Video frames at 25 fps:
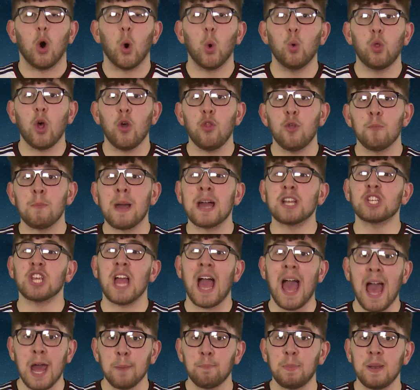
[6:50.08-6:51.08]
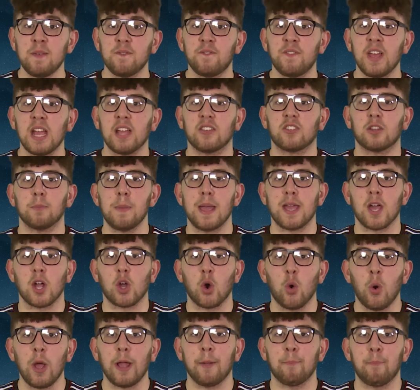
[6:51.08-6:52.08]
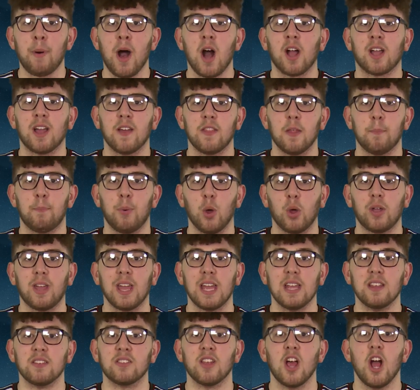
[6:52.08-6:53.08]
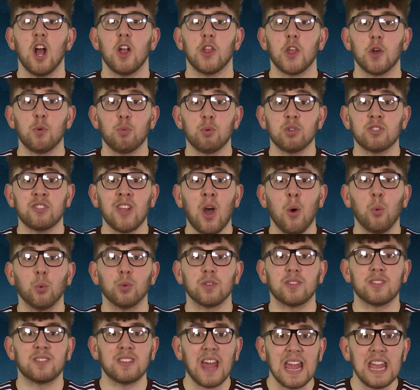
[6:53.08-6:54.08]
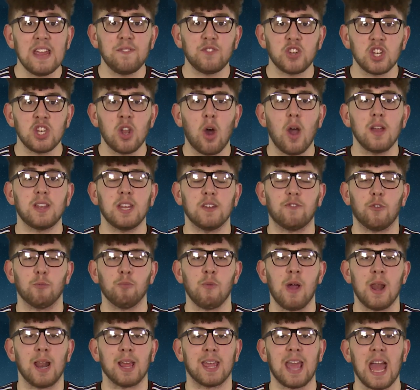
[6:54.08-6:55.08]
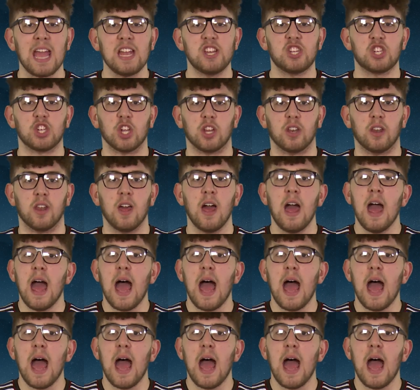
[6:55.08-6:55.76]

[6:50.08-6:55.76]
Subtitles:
Although the match had been fixed to make a quick buck at the bookies, the result saved United from relegation,